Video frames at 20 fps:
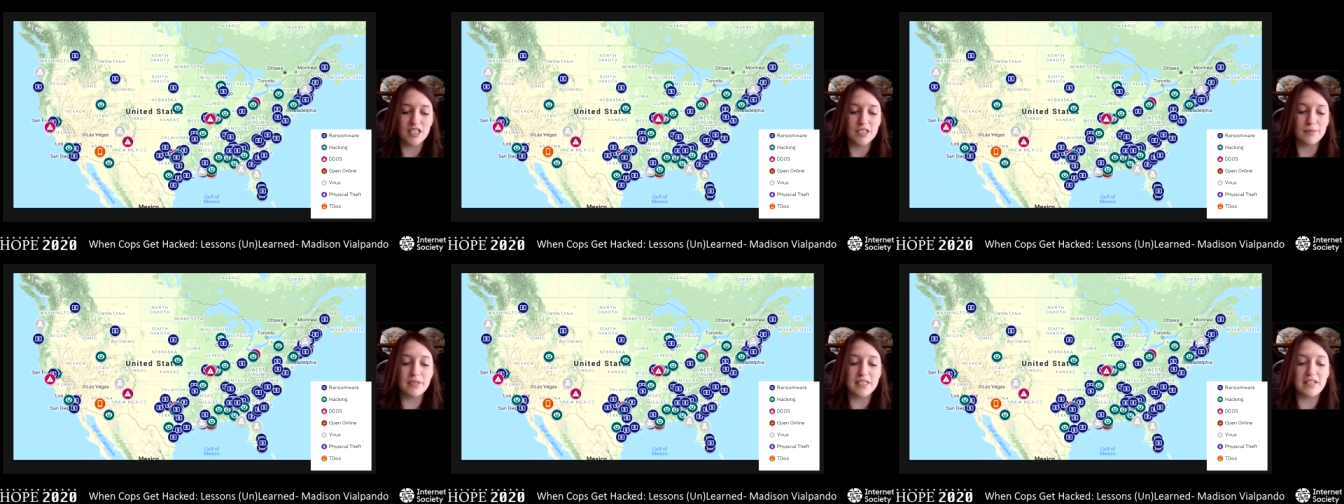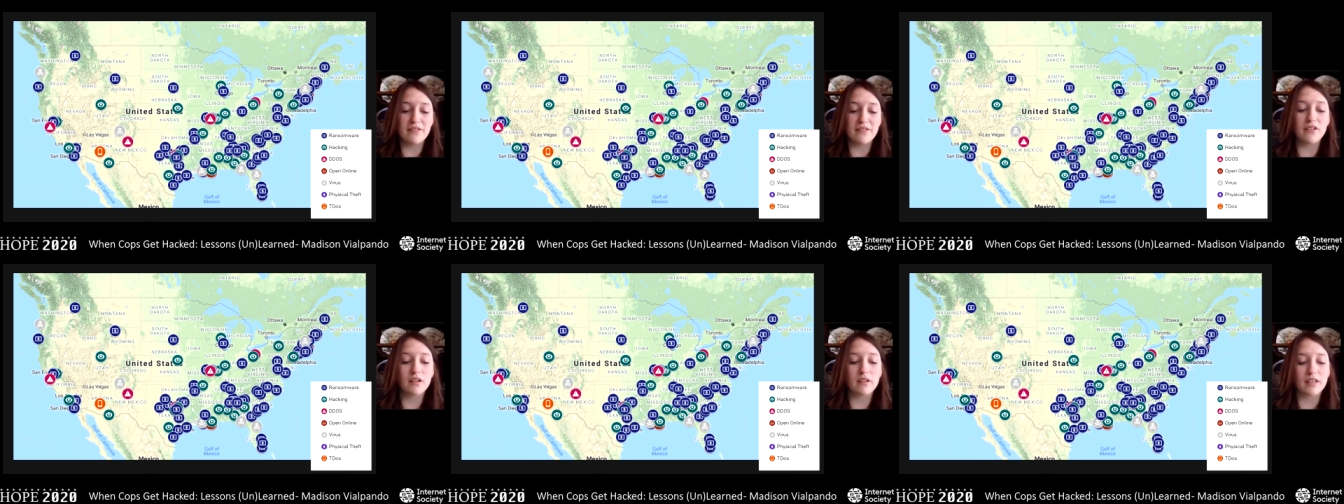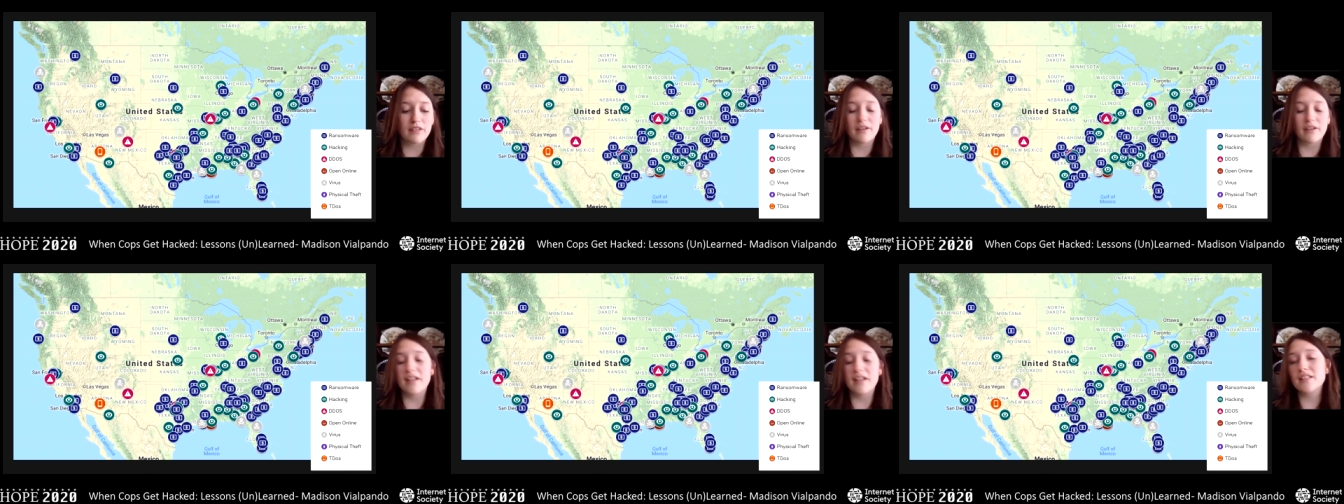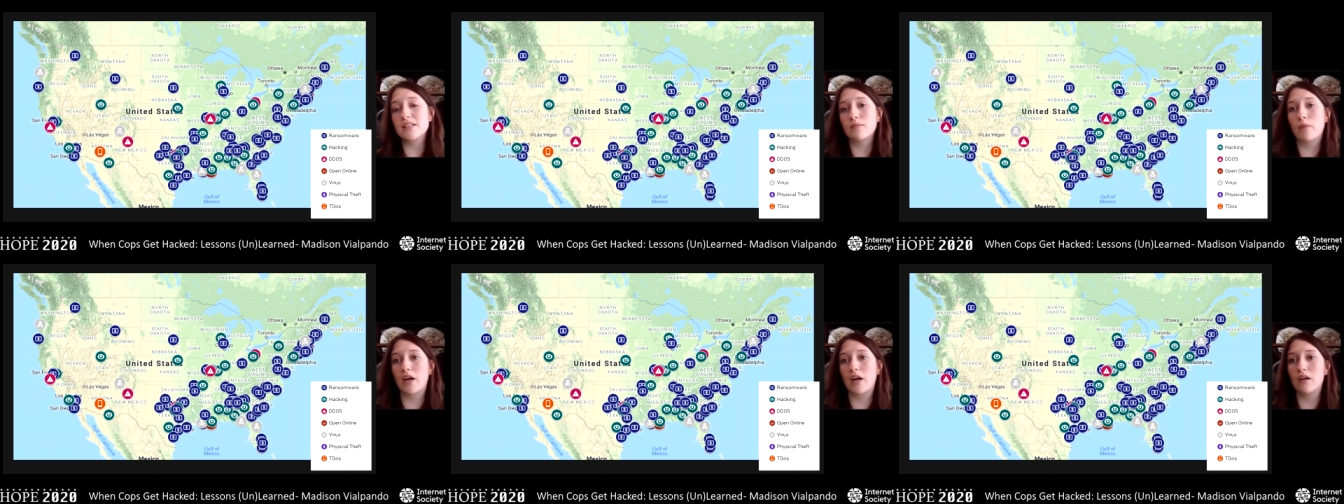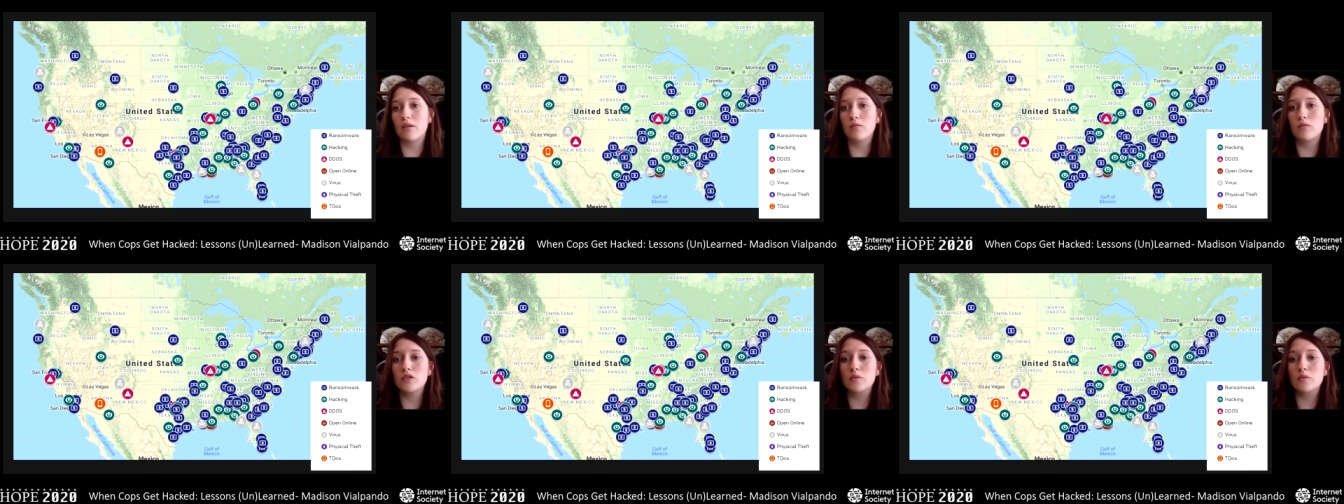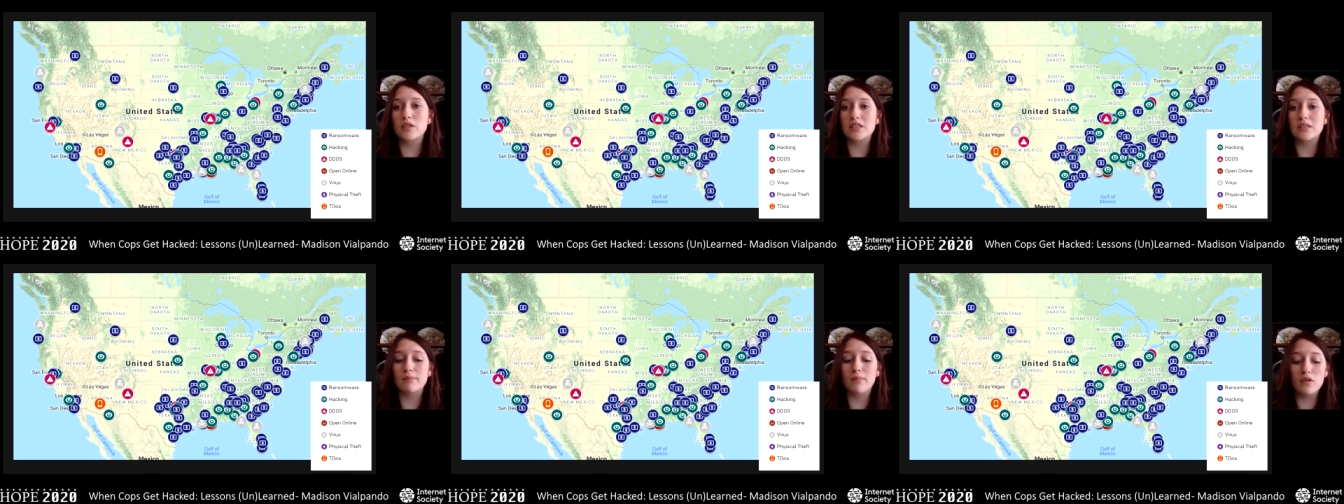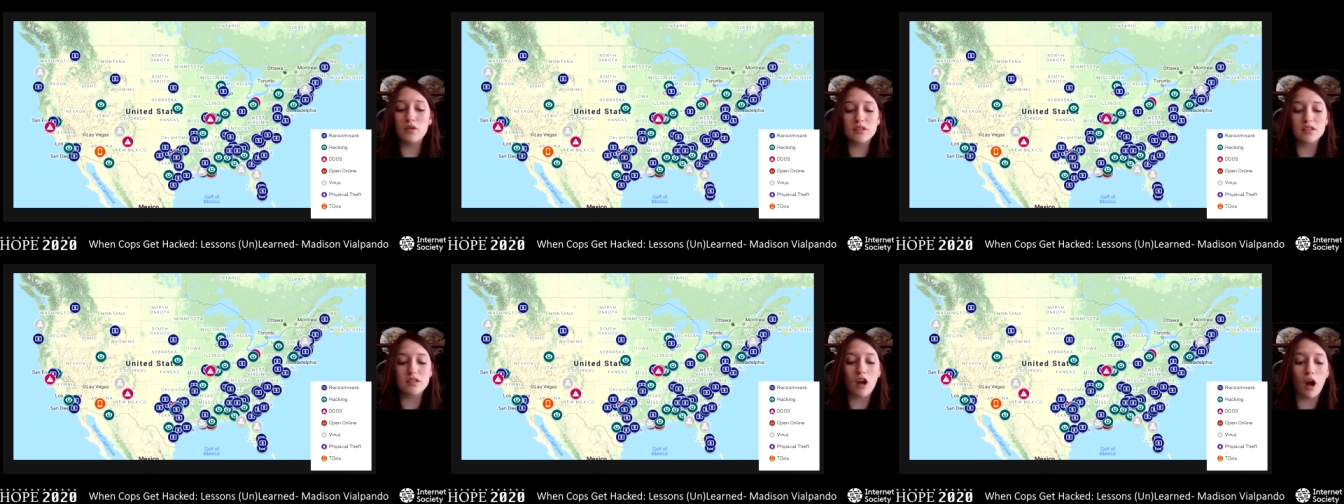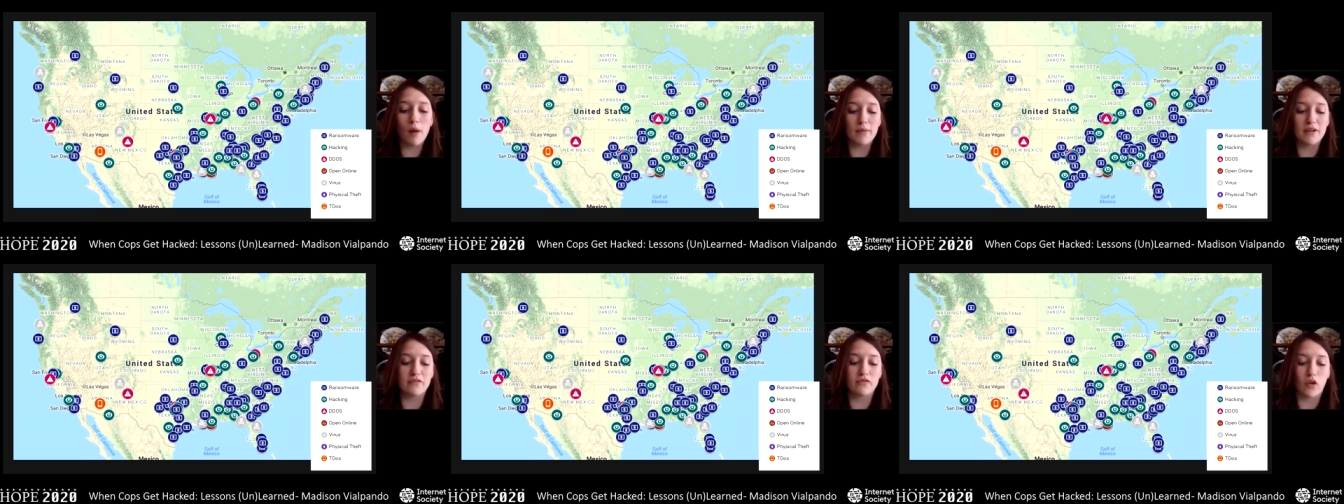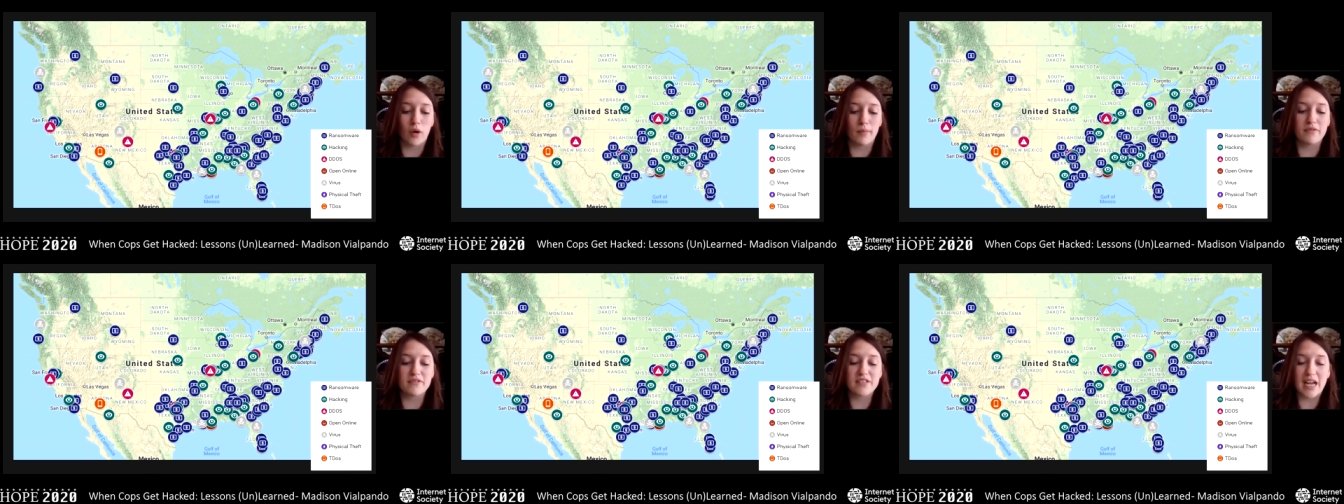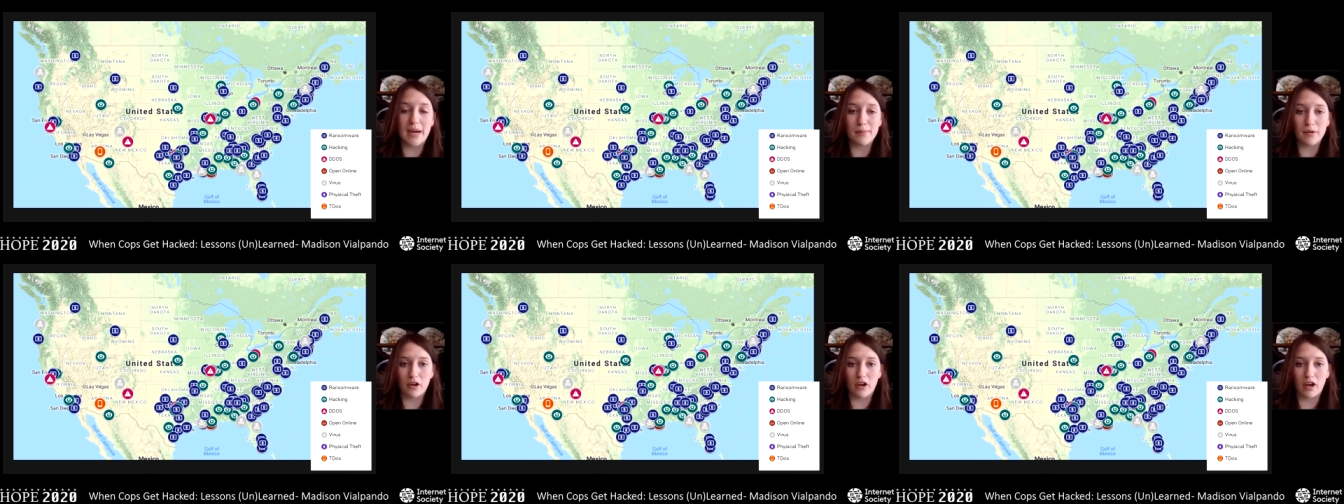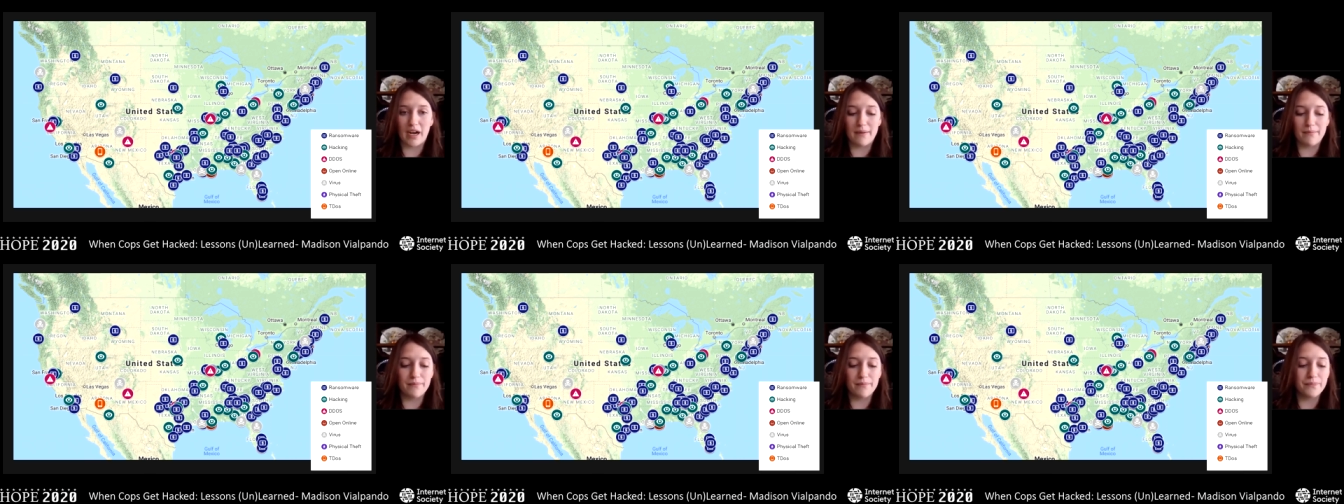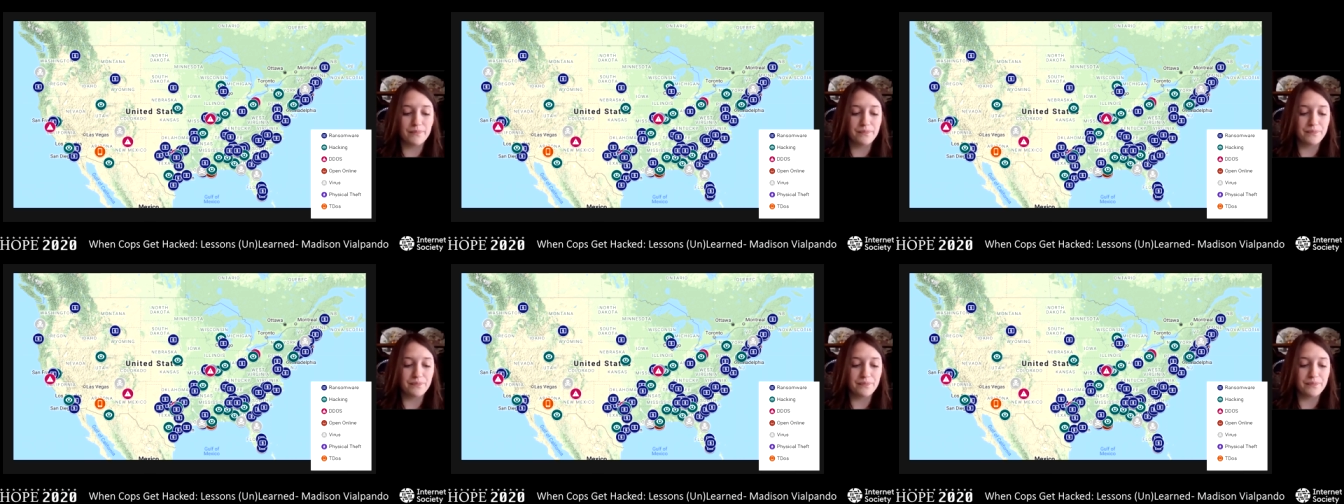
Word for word: specifically ransomware, which was the most common form of cybercrime.